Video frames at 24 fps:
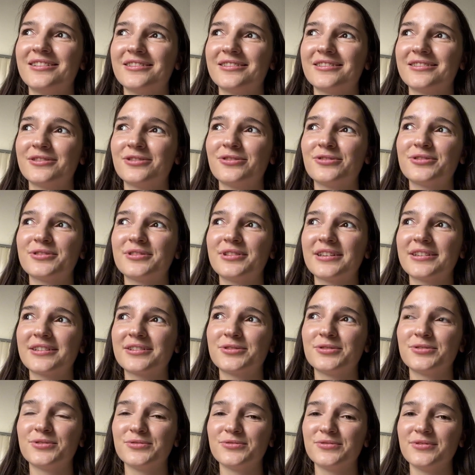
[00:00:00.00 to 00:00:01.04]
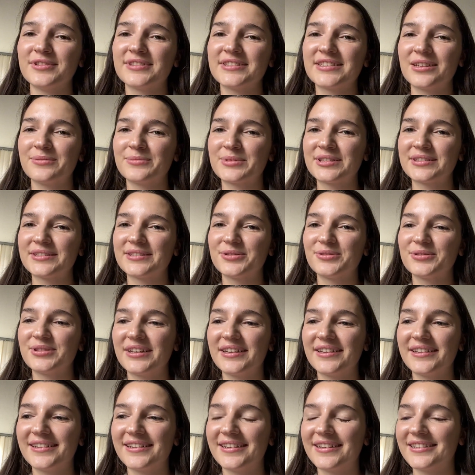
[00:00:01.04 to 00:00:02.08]
not like to doing something
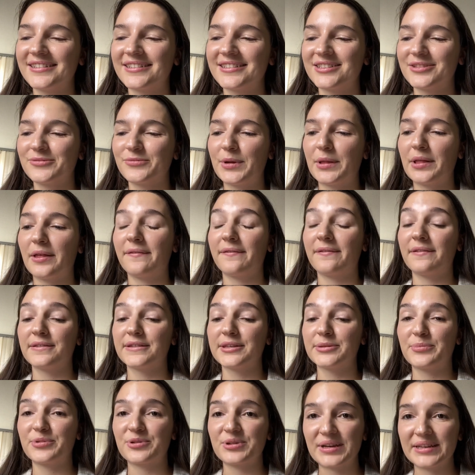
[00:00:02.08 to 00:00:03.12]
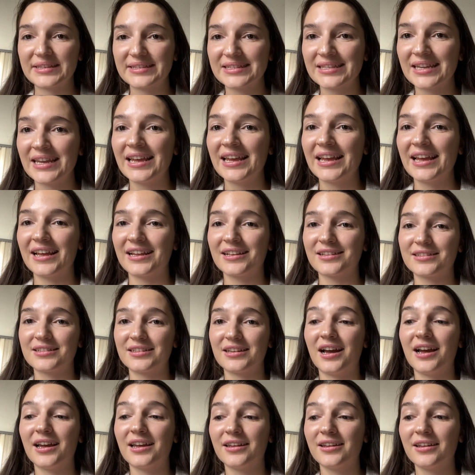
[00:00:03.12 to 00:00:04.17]
today, and when I feel depressed. And
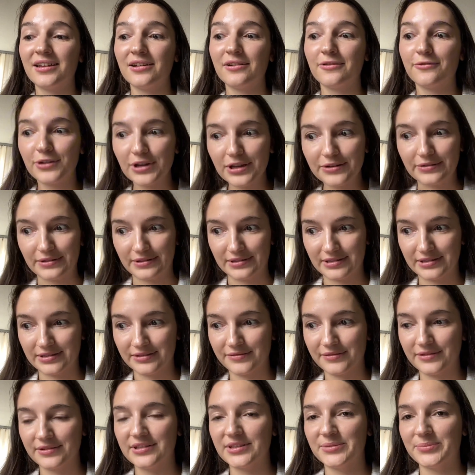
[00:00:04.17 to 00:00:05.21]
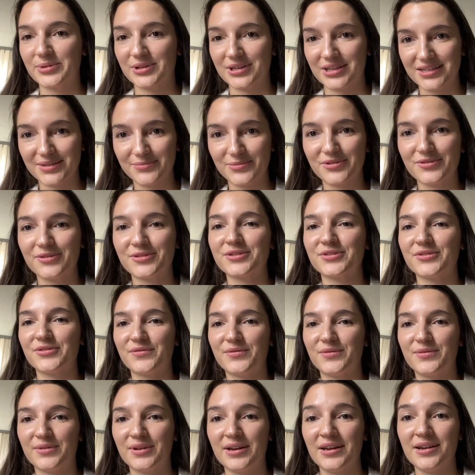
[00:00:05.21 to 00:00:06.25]
I frequently feel depressed because
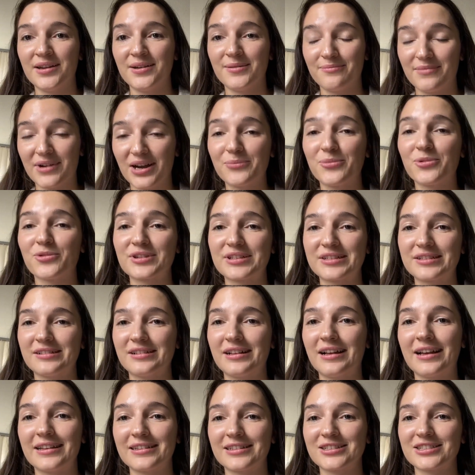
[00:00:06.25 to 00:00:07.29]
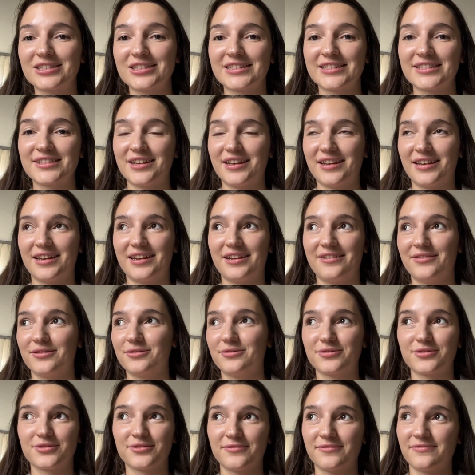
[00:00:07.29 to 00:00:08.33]
of my personal energies. I have a
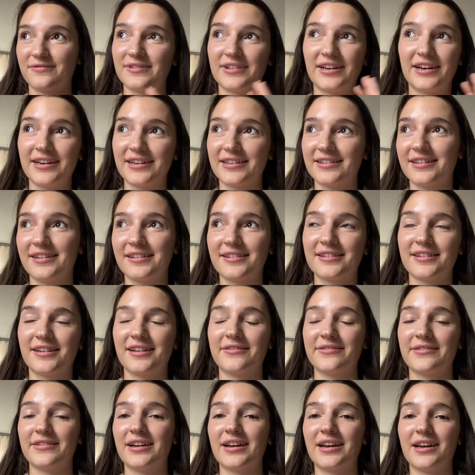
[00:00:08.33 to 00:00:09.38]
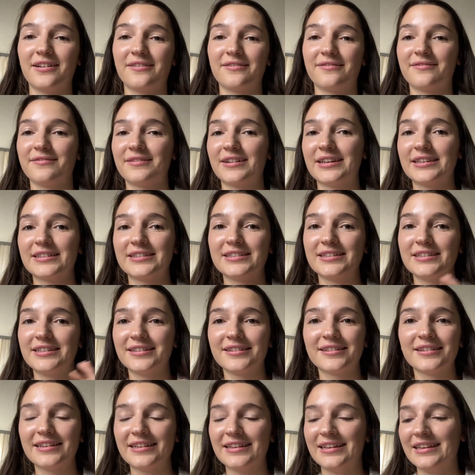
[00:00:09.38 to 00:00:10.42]
lot of 9 and I have
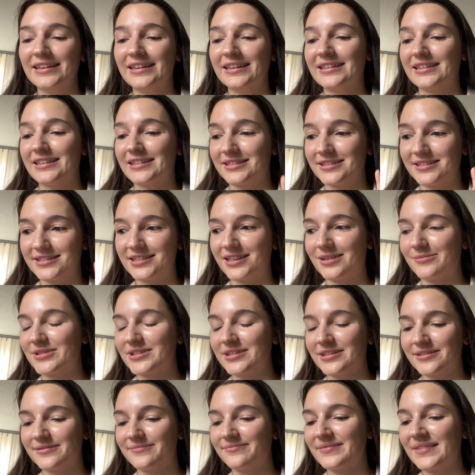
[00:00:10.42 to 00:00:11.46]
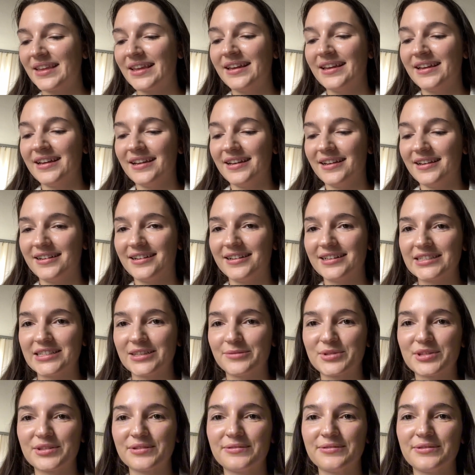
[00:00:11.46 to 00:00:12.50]
18. Yes, it's
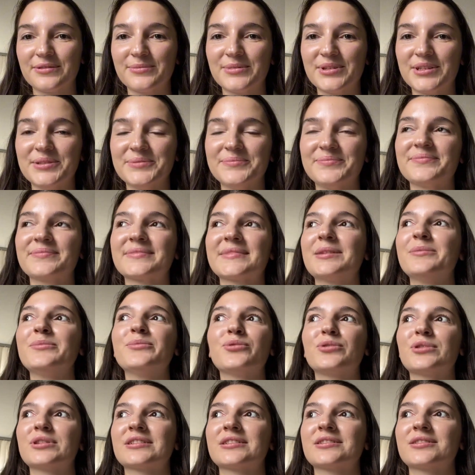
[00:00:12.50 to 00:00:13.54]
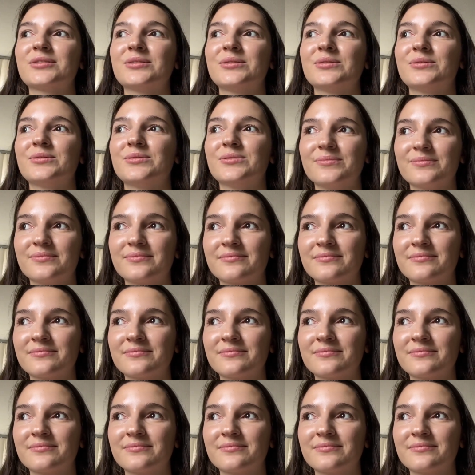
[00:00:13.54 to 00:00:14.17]
something for me important to